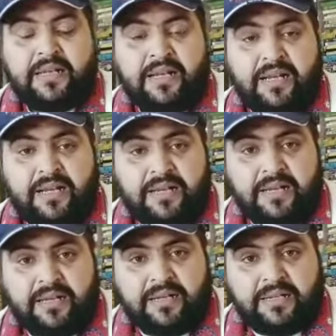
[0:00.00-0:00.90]

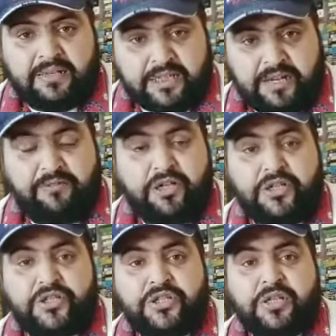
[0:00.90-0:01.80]
uh,
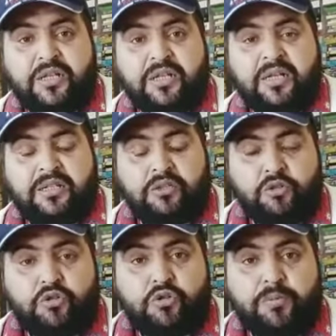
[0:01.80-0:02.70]
travelers
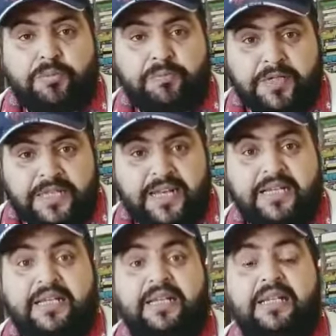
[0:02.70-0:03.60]
used to present
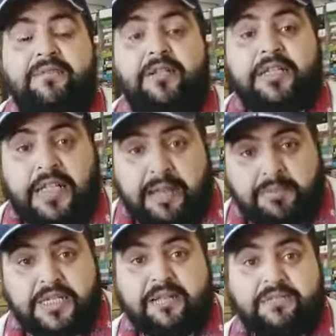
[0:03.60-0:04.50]
even
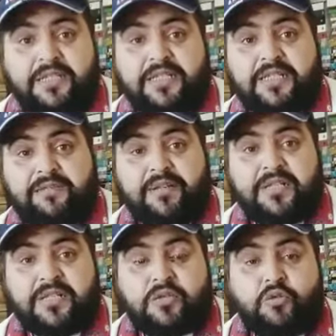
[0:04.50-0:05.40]
themselves as the
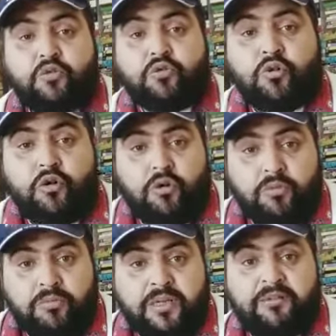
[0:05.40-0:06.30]
travelers who
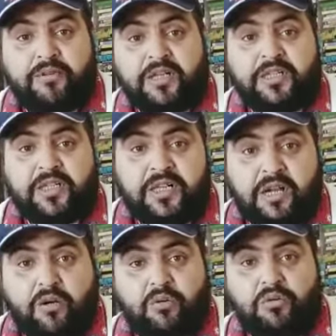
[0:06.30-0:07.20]
roam and wander
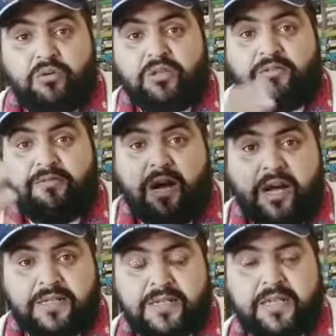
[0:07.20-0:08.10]
around the
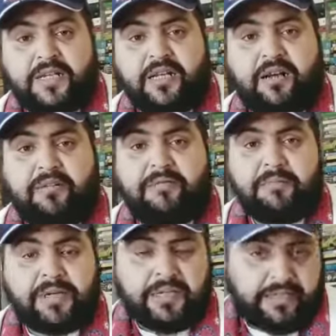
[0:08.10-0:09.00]
vast arena of
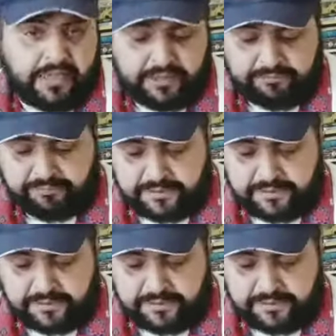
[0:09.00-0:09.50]
American life.